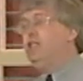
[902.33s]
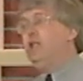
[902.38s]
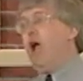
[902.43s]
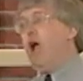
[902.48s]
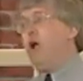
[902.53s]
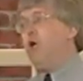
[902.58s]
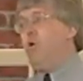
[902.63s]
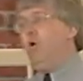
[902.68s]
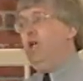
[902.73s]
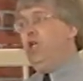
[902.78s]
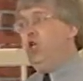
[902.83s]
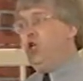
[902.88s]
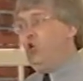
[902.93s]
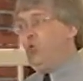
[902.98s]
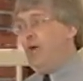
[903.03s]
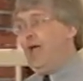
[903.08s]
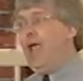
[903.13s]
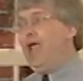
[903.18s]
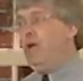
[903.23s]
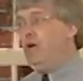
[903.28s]
not going to
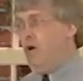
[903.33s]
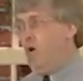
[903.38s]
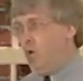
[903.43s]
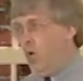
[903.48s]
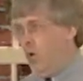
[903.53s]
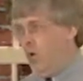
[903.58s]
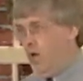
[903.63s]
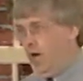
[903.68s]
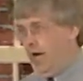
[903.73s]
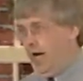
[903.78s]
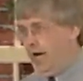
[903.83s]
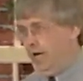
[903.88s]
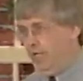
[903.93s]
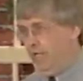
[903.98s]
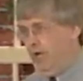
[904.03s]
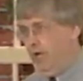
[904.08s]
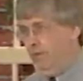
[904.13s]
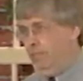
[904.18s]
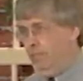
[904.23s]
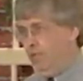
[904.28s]
create a whole lot of
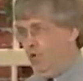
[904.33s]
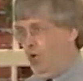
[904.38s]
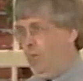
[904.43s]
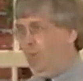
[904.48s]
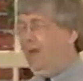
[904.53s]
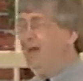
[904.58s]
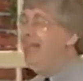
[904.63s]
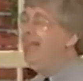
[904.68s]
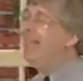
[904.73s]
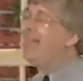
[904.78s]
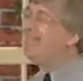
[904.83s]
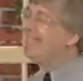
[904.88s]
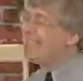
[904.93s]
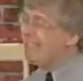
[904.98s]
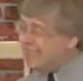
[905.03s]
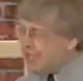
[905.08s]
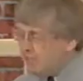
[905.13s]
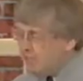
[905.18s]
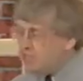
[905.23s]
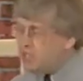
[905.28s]
unemployment. And that
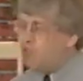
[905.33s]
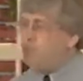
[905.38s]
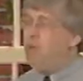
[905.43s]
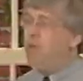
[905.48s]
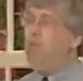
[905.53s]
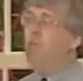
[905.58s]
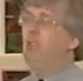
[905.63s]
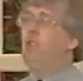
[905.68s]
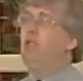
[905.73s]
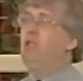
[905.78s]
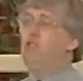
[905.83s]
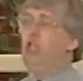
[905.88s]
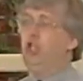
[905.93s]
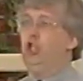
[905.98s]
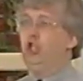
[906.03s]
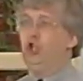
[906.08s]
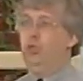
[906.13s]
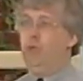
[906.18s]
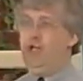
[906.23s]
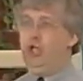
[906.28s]
seems to be more the
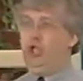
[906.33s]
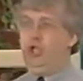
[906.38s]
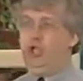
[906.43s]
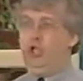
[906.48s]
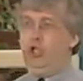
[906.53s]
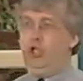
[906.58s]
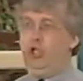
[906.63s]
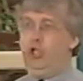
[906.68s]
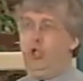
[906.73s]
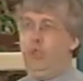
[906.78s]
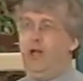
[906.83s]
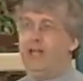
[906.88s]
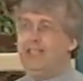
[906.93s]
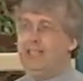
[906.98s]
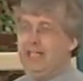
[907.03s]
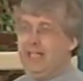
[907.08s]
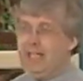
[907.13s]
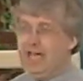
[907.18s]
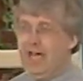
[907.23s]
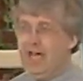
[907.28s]
situation that the
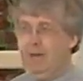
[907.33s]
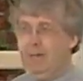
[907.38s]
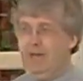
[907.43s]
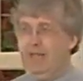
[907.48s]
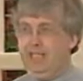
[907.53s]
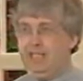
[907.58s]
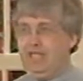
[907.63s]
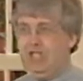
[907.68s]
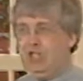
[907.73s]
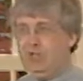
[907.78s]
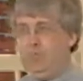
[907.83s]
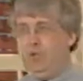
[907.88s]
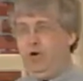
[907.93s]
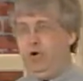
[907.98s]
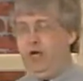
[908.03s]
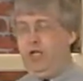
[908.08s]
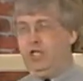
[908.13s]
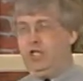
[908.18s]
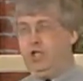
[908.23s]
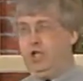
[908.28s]
US economy has
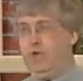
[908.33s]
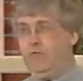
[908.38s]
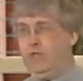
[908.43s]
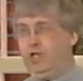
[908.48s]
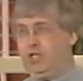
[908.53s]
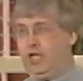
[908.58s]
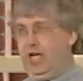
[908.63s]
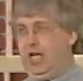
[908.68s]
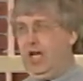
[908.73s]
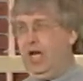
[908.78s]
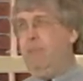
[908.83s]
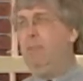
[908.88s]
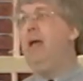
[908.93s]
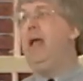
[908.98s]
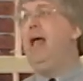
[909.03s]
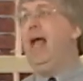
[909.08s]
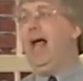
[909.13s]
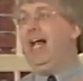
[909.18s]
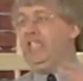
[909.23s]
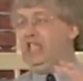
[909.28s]
experienced over time,
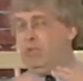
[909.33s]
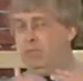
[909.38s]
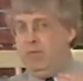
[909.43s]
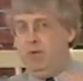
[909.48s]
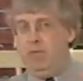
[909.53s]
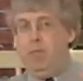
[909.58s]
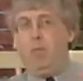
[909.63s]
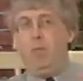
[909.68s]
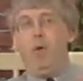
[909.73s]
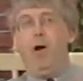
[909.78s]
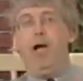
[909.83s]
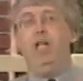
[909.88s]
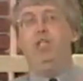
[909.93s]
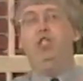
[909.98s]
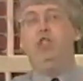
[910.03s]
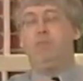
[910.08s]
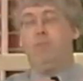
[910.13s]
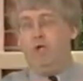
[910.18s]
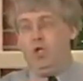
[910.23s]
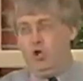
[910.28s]
as the minimum wage
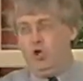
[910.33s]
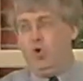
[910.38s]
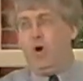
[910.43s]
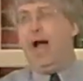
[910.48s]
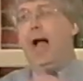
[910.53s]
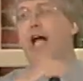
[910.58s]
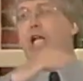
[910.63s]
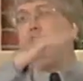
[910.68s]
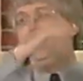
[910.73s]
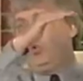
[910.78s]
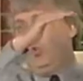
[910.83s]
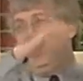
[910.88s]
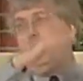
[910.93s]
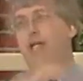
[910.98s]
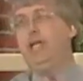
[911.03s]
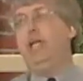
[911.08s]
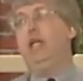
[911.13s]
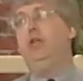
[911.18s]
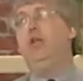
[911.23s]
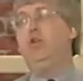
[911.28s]
has been
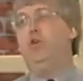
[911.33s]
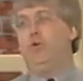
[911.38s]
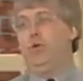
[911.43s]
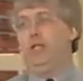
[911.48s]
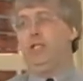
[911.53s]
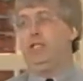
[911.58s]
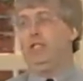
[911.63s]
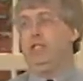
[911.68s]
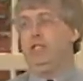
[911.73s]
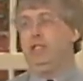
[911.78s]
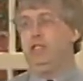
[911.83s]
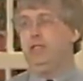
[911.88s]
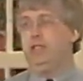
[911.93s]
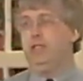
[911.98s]
gradually increased.